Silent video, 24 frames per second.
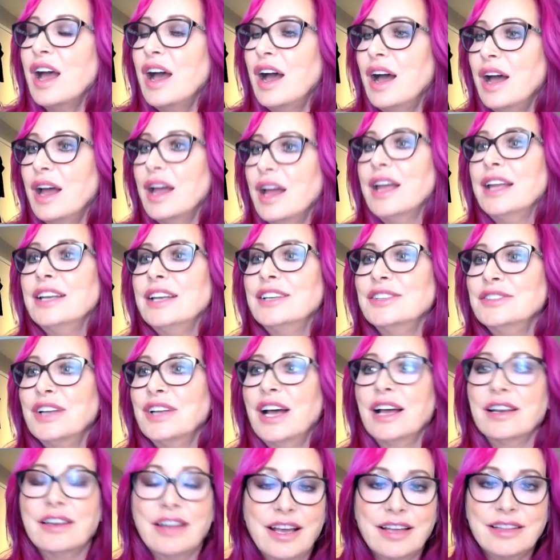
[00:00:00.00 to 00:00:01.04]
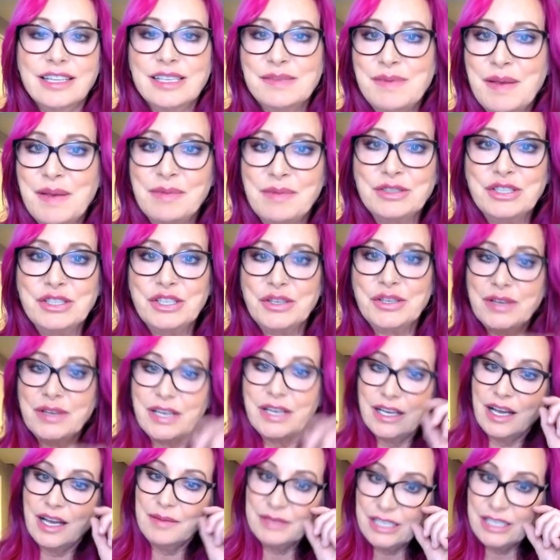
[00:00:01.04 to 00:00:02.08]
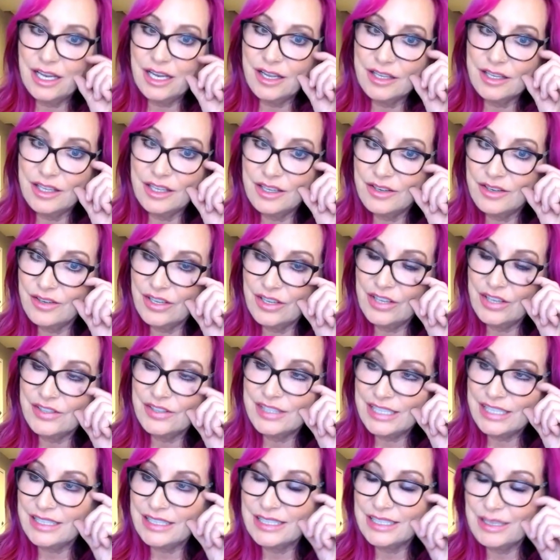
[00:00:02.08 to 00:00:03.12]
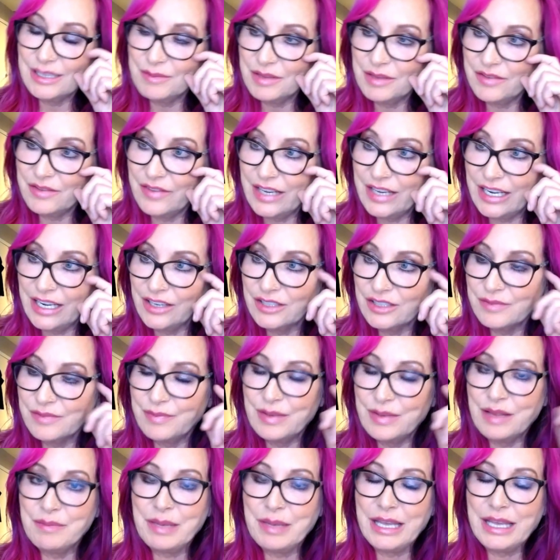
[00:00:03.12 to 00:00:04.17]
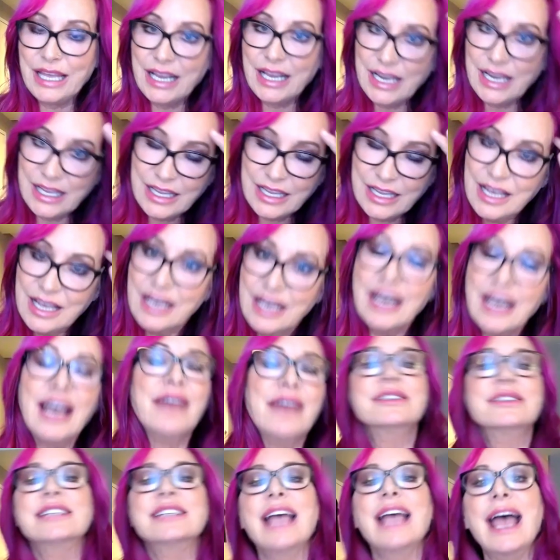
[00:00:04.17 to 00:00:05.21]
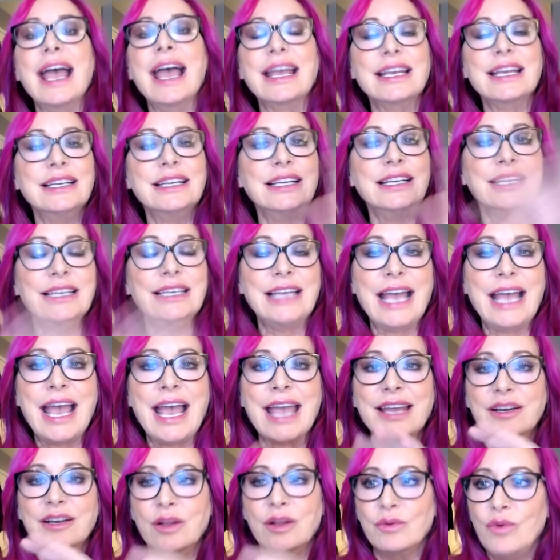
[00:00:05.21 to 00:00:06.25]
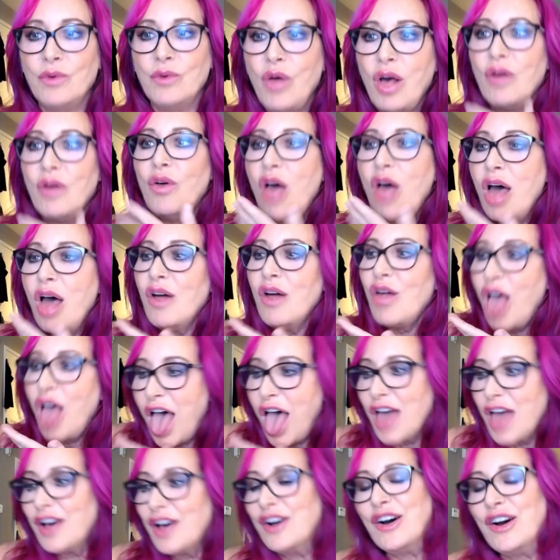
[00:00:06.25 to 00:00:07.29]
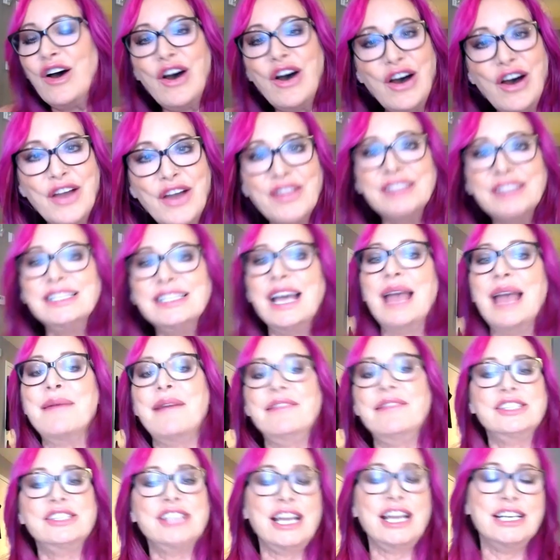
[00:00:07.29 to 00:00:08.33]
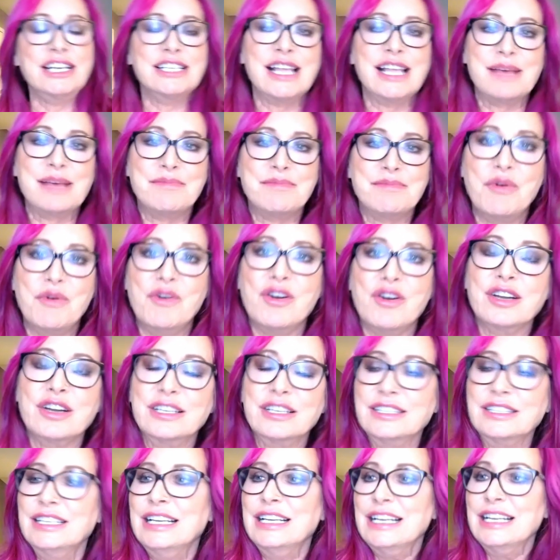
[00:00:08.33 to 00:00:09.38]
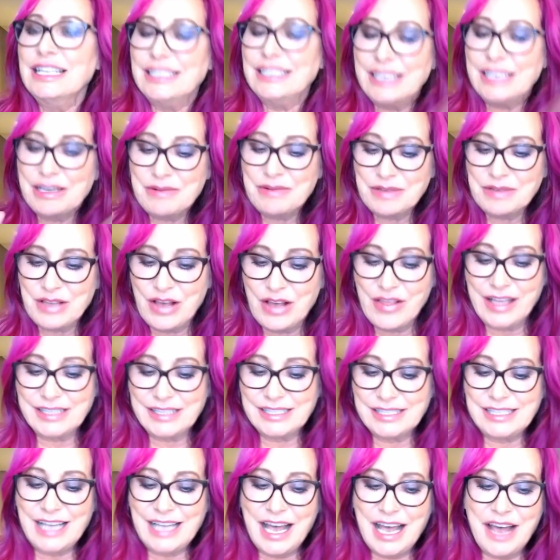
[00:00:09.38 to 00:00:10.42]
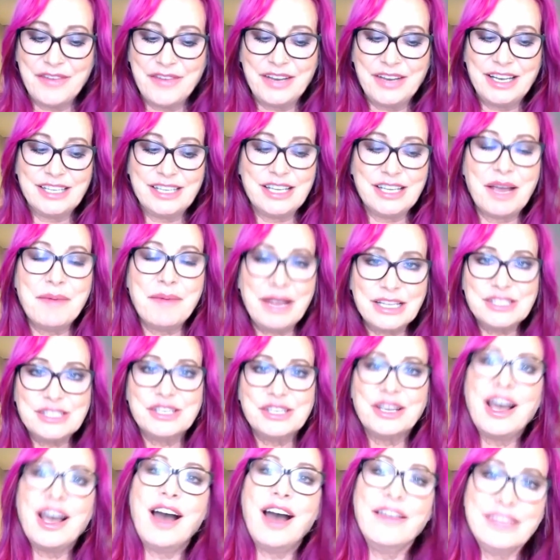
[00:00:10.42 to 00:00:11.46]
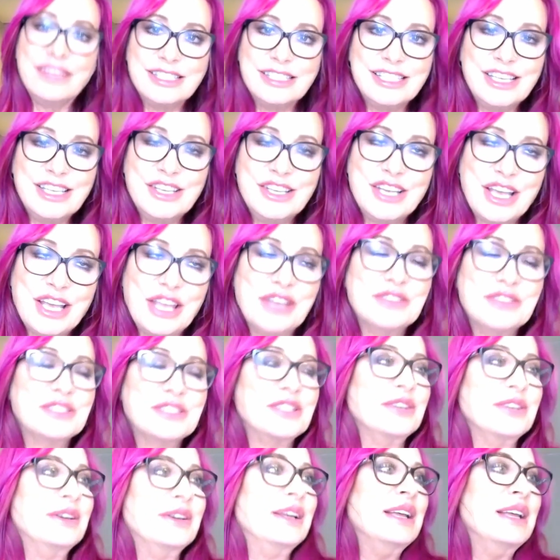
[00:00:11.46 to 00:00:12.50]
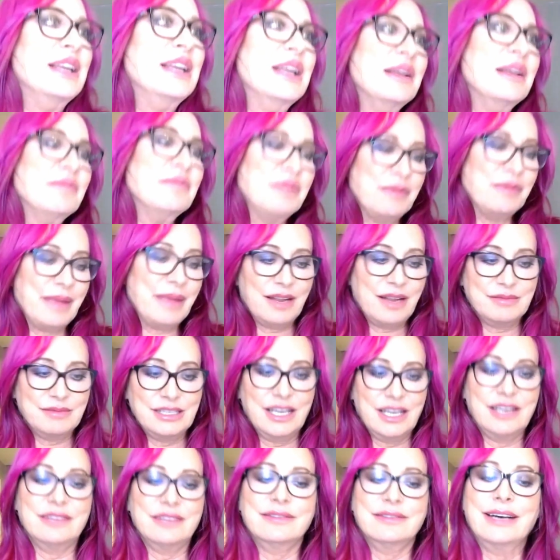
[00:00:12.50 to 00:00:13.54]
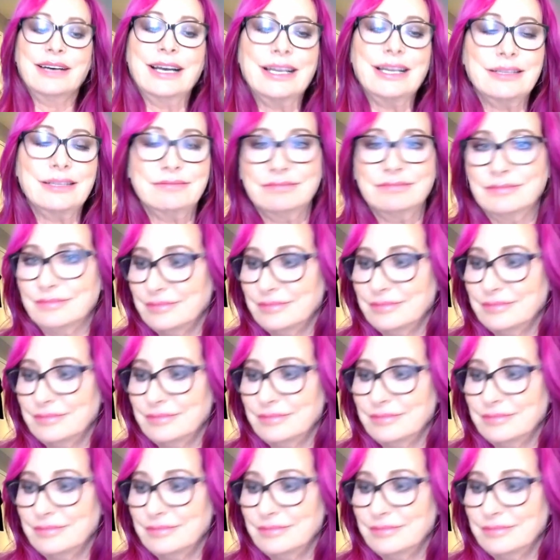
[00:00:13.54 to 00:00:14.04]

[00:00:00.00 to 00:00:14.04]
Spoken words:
I do not know how these people do it. I'm telling you, you see some of the videos in the beginning. I was hacking and gagging like what, all the time, having to change that port and dealing with all that stuff. And I mean, it's obviously you get used to it. But man, I'm telling you what,